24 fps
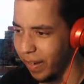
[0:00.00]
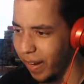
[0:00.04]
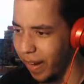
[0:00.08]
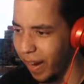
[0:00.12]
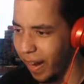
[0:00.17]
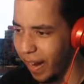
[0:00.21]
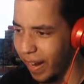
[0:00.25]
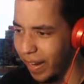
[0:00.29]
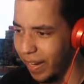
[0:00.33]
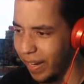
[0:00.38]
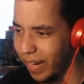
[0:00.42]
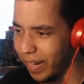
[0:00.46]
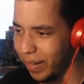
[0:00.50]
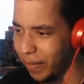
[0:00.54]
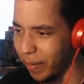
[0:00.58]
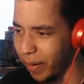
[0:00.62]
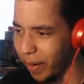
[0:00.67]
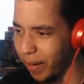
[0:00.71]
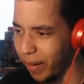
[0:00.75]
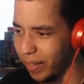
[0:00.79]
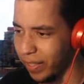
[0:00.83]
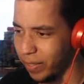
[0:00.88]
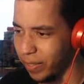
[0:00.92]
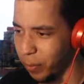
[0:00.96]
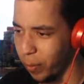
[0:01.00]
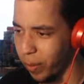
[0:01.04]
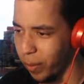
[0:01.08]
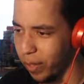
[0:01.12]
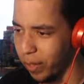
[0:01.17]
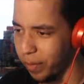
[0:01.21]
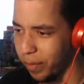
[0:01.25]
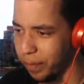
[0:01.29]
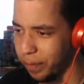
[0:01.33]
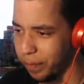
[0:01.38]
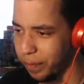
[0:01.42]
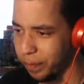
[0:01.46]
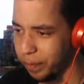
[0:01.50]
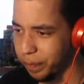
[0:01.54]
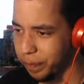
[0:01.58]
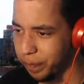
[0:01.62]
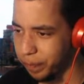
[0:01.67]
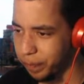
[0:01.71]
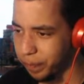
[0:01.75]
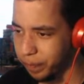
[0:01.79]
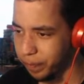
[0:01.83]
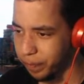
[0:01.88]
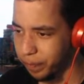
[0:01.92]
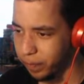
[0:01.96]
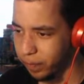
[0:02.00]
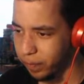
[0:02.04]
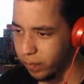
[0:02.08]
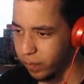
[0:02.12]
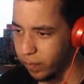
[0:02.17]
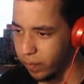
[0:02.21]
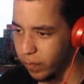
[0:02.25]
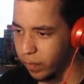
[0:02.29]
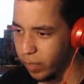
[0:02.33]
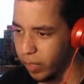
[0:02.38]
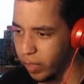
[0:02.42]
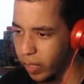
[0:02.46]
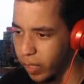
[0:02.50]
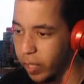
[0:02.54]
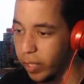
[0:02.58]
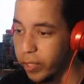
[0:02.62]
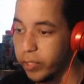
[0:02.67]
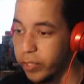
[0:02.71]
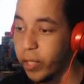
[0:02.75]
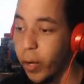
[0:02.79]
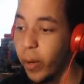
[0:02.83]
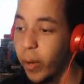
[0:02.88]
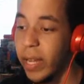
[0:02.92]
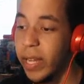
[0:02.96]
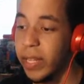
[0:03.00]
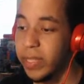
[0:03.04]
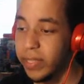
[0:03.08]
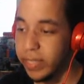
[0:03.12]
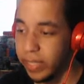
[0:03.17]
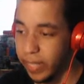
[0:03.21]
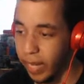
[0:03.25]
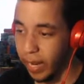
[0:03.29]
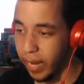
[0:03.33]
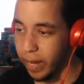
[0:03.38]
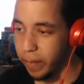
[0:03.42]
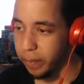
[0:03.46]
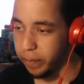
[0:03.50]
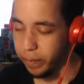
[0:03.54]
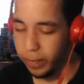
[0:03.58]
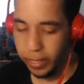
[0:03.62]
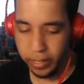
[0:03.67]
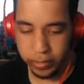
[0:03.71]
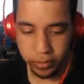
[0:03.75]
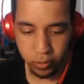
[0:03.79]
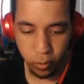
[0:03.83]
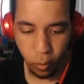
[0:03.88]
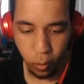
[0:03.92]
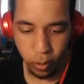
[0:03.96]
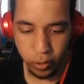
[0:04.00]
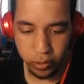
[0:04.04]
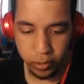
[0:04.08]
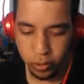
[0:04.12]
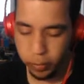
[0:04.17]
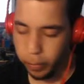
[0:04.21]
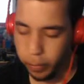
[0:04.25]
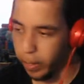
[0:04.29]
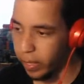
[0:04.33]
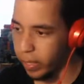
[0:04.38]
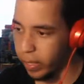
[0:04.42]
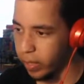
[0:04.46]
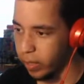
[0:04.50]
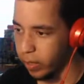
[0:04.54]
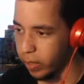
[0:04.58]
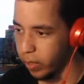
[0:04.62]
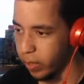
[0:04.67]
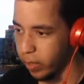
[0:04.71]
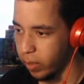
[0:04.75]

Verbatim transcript: Alright, anyway, or this word. So its name is going to be...